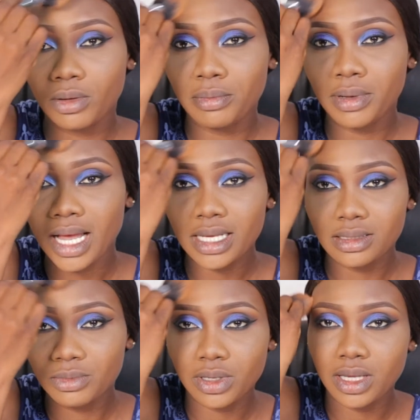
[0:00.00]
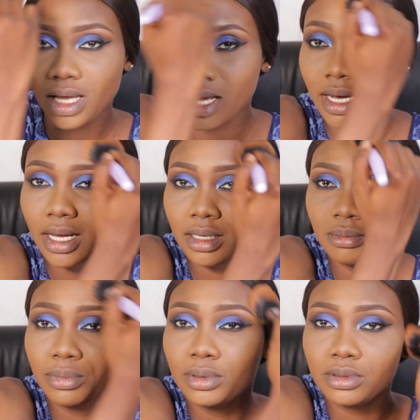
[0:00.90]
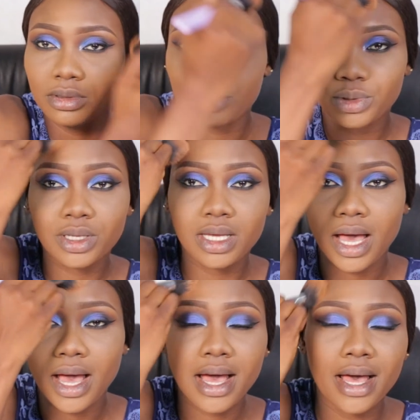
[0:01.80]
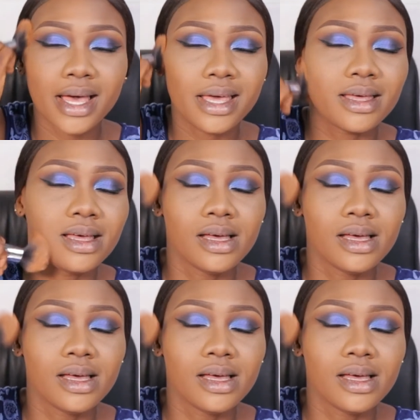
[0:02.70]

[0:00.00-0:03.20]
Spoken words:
black smoky eye, blue smoky eye.